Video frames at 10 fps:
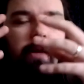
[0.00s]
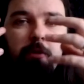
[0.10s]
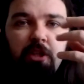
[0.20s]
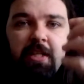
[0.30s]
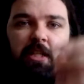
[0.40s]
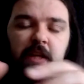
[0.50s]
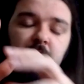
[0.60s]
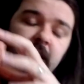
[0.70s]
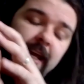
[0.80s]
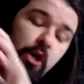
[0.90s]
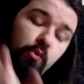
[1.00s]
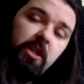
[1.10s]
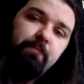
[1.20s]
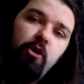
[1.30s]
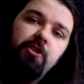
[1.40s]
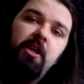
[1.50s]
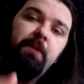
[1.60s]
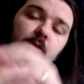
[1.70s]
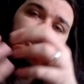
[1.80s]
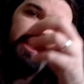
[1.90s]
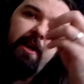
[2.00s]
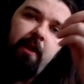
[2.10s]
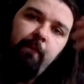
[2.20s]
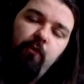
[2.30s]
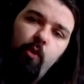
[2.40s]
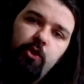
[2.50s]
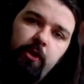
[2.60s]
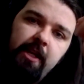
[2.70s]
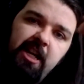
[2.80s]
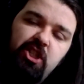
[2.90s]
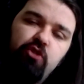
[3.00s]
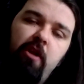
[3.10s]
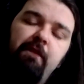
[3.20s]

But she says, if I kill this person had an influence on history.